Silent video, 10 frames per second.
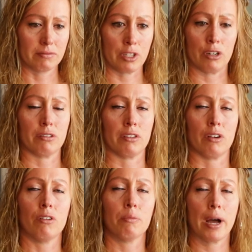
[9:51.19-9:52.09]
your, your
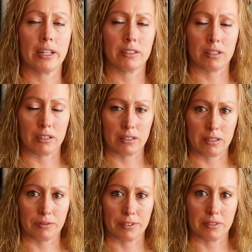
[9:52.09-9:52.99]
whole mindset is
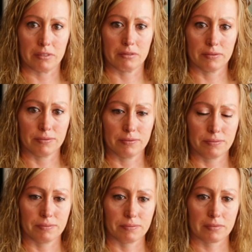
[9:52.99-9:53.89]
different.
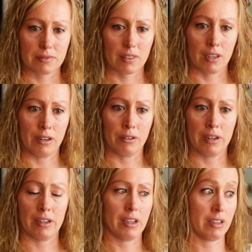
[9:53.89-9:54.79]
You know,
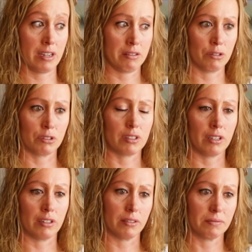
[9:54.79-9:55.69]
I, I had to go
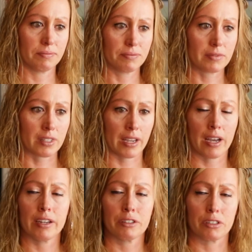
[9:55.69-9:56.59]
see a
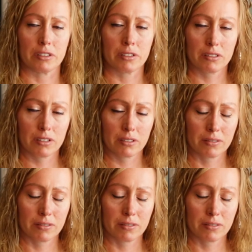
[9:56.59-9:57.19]
psychiatrist.